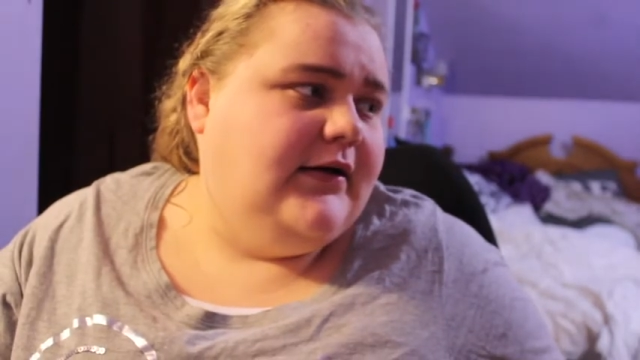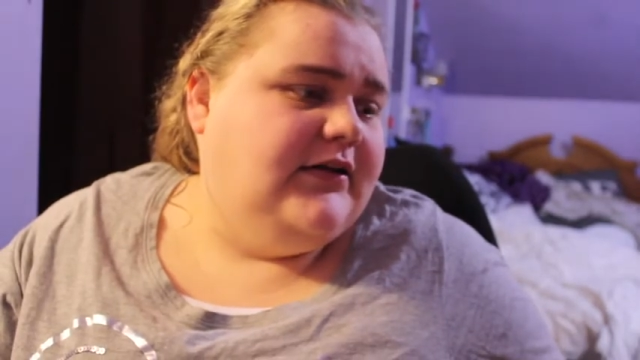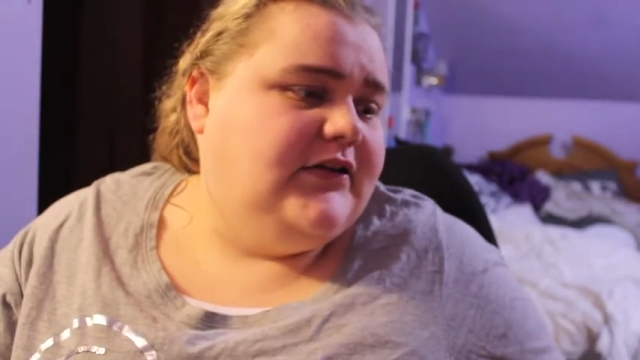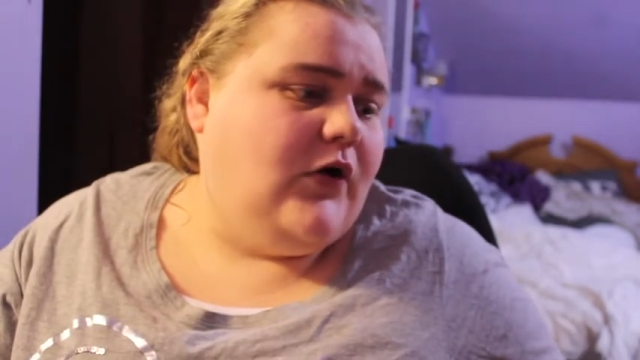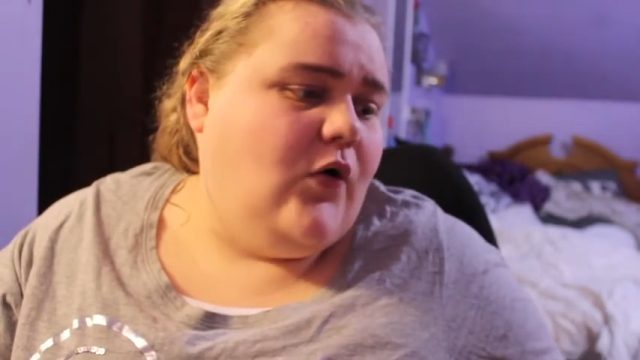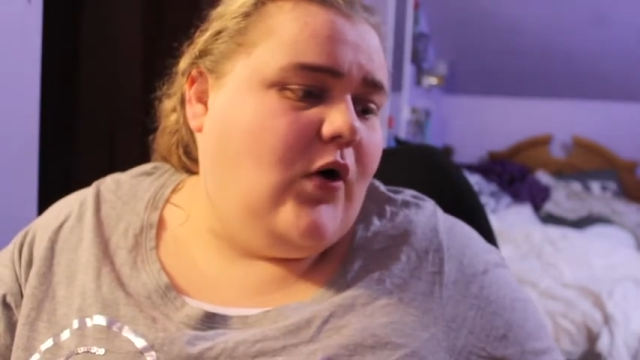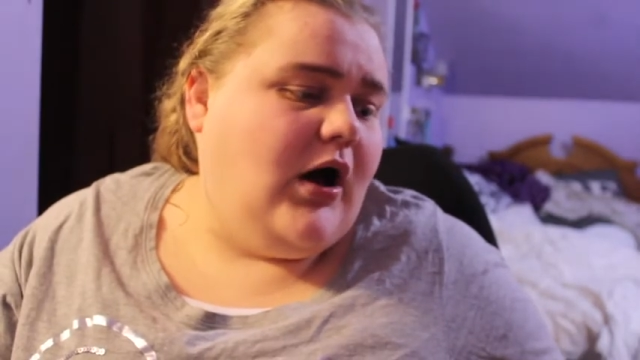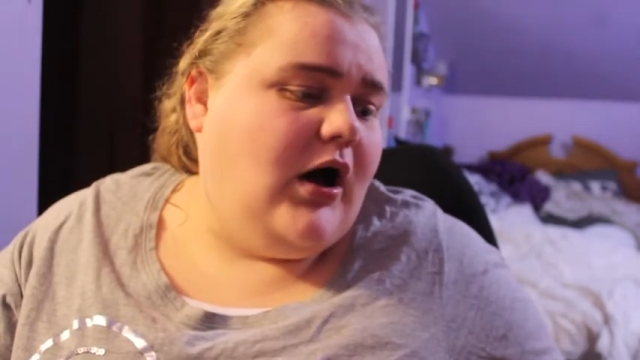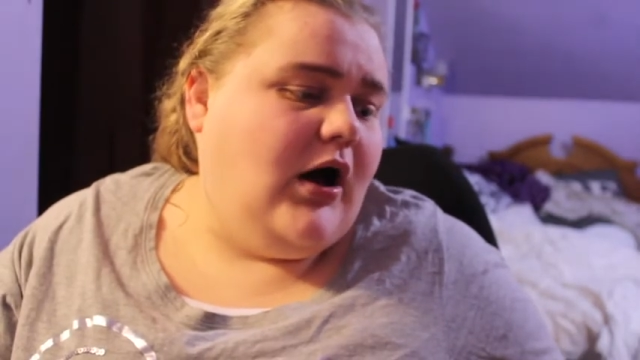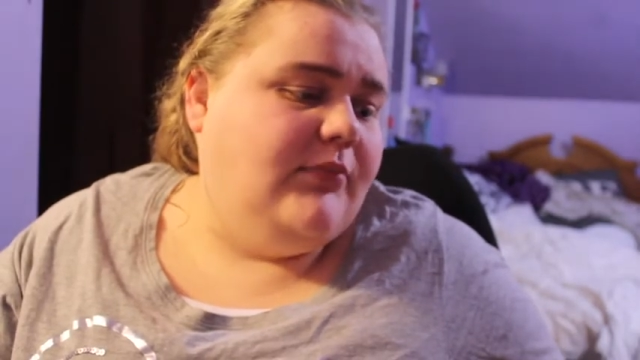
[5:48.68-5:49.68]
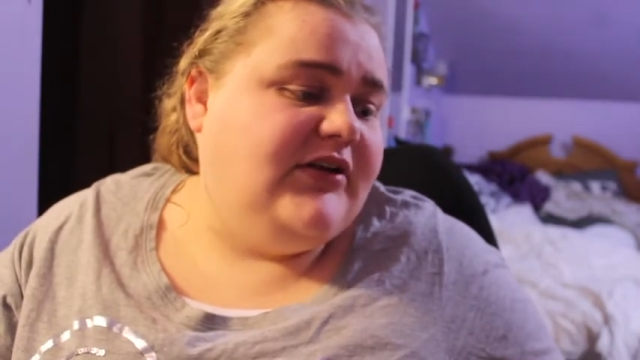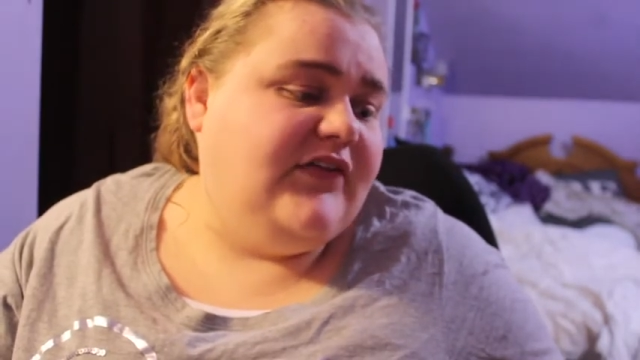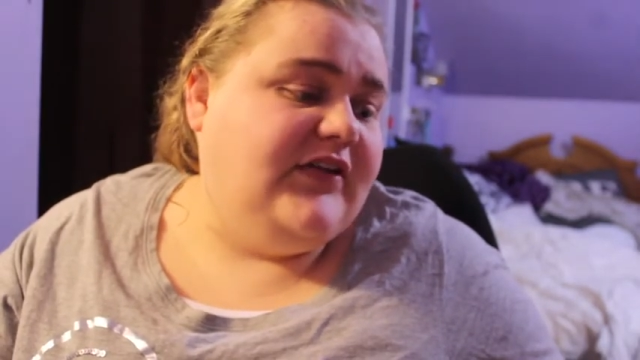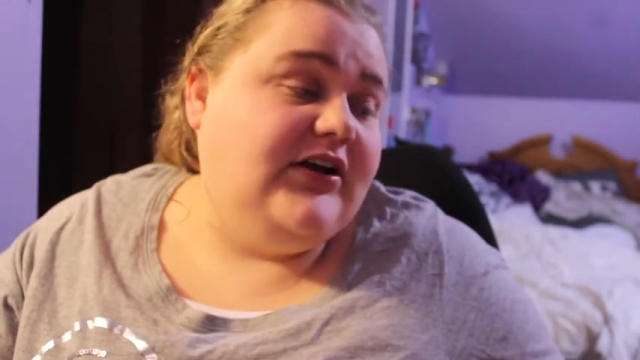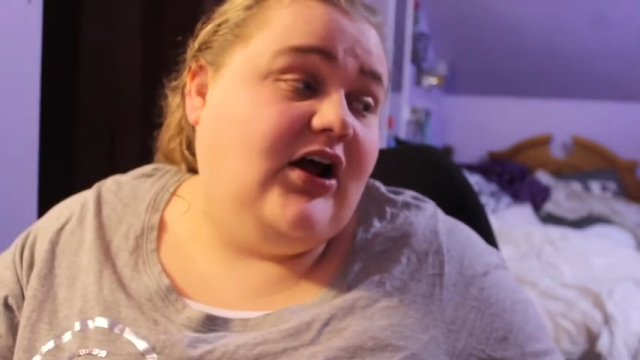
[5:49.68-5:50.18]
So I'm
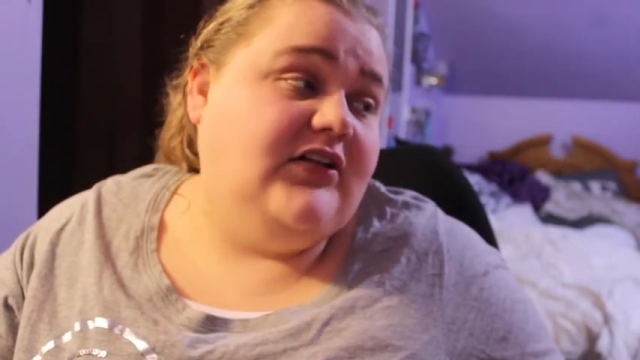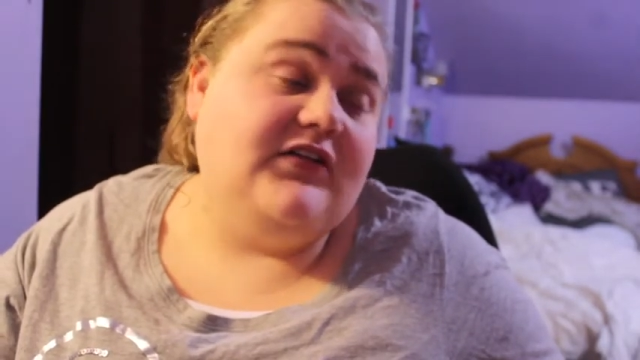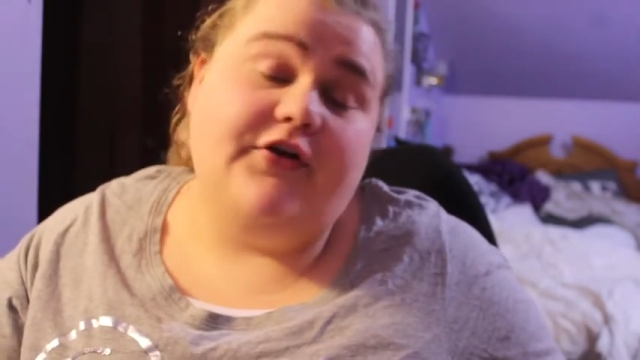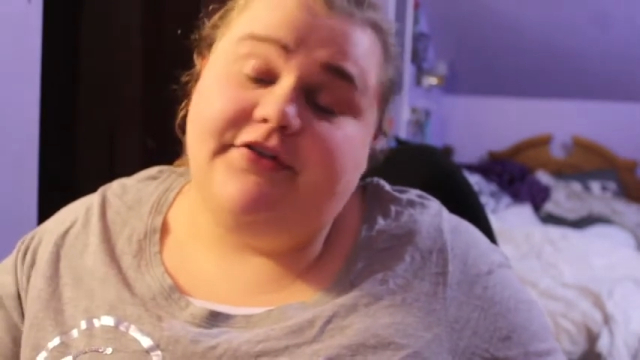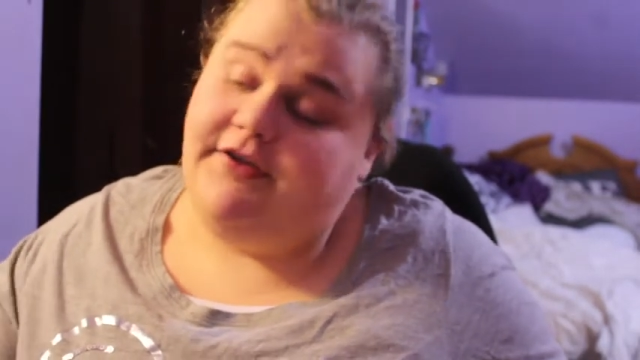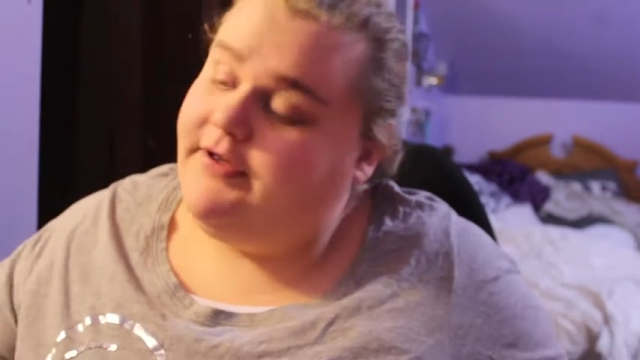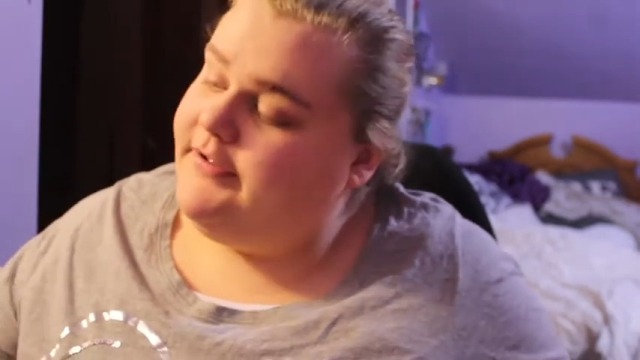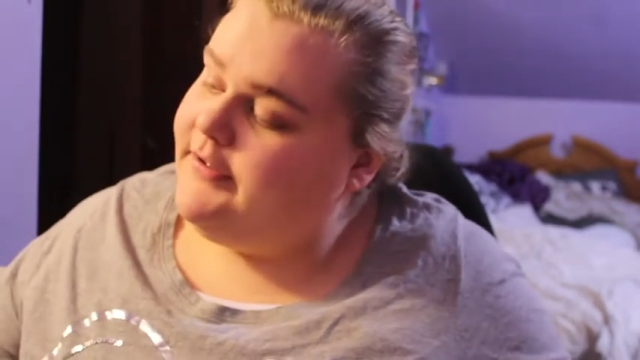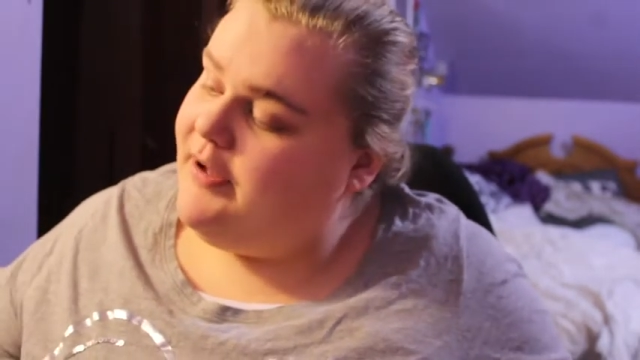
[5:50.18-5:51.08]
definitely not salty